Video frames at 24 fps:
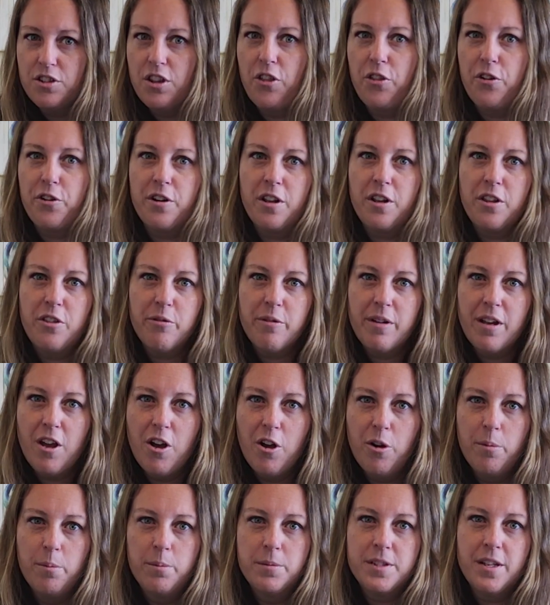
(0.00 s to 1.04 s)
the 33
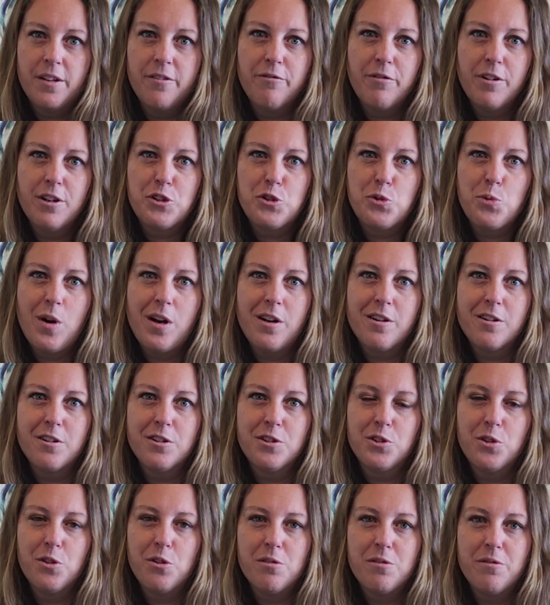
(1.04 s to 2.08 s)
homes on freshwater
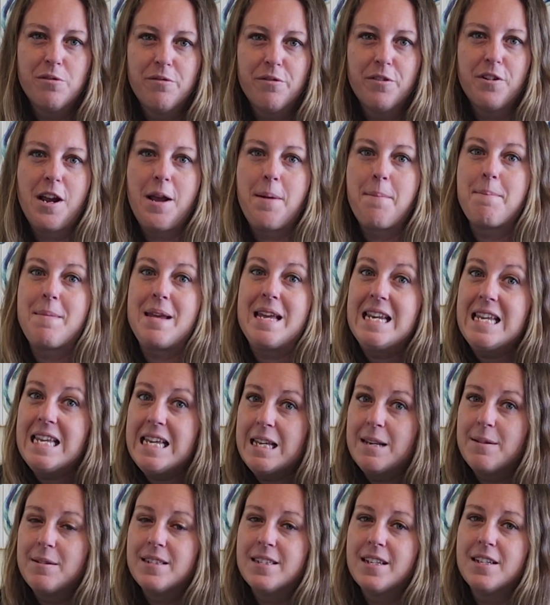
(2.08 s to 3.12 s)
sold for a
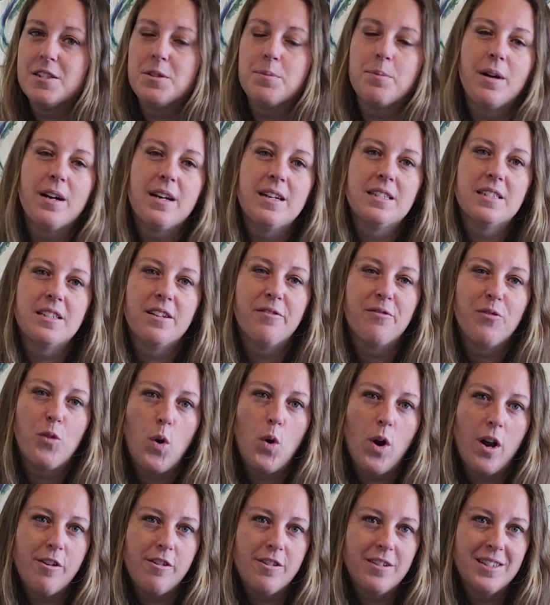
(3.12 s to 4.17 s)
median sales price of
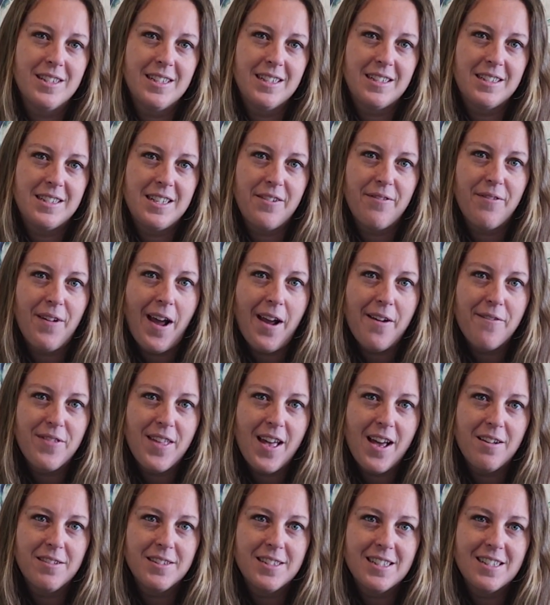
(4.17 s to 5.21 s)

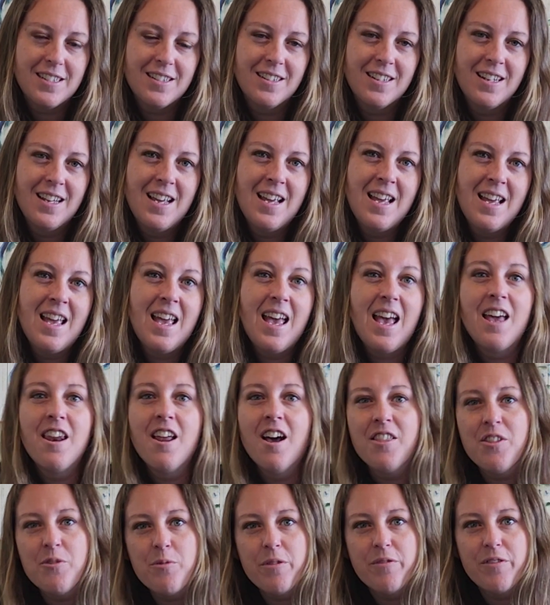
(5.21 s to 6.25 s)
$465,000, and
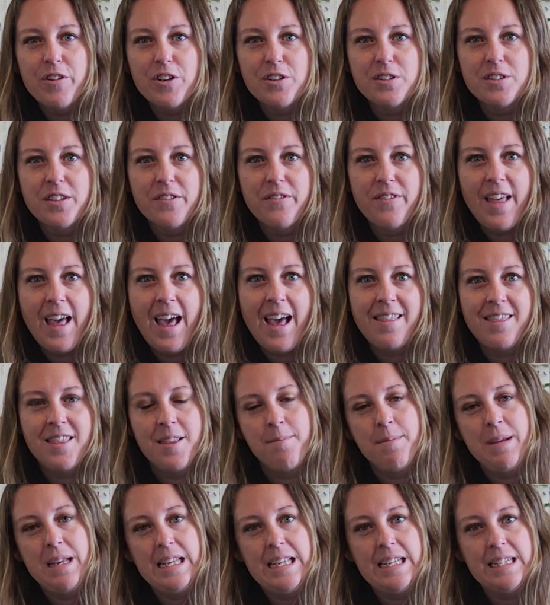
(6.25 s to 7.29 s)
on the reverse of that, the
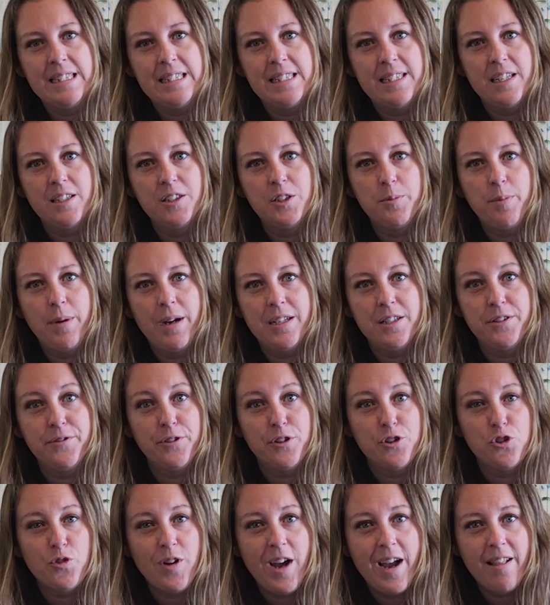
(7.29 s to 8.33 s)
median sales price for
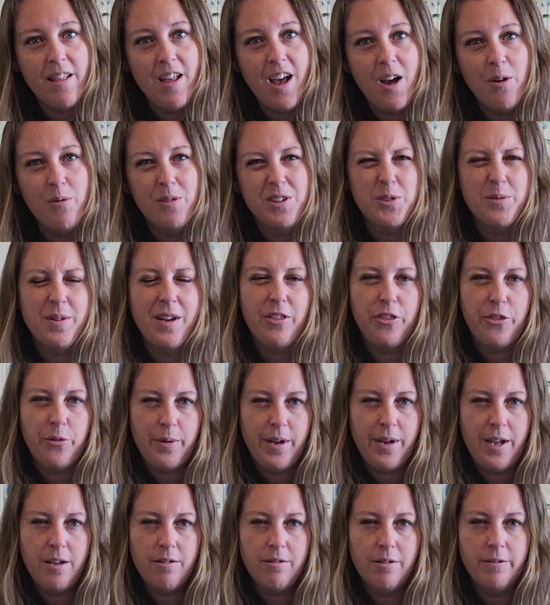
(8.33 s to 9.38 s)
a dry lot was around
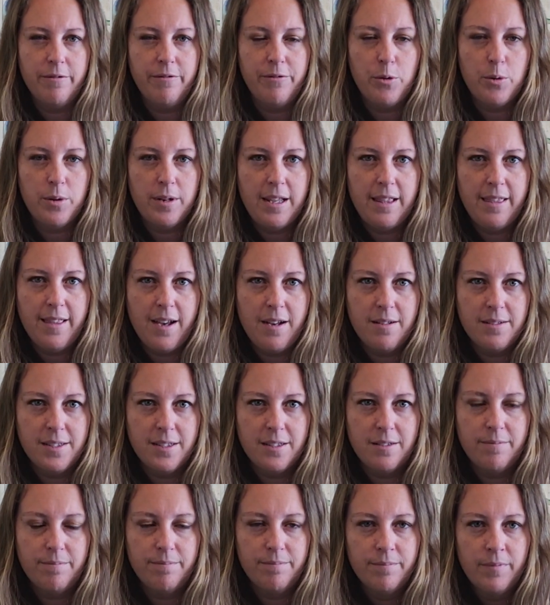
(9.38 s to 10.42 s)

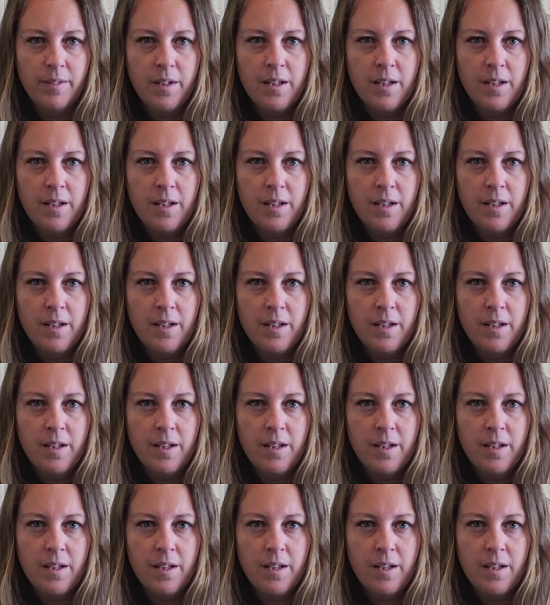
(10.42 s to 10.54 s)
$340,000.